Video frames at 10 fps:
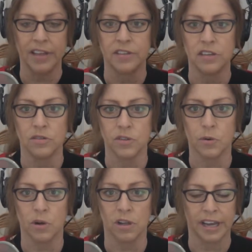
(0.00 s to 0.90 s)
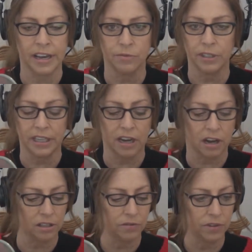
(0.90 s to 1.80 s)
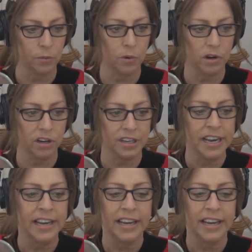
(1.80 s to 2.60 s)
and the New School and really all over the world.